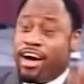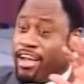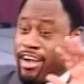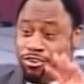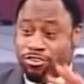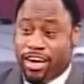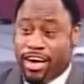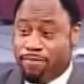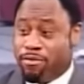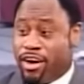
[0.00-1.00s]
I ain't got no
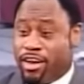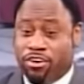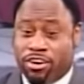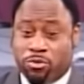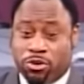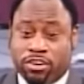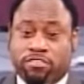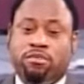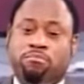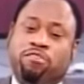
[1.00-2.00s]
time. And I heard the
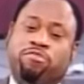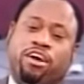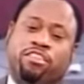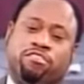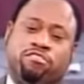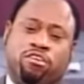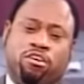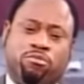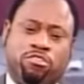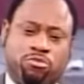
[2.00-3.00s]
words, my father is
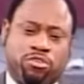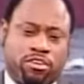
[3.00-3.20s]
always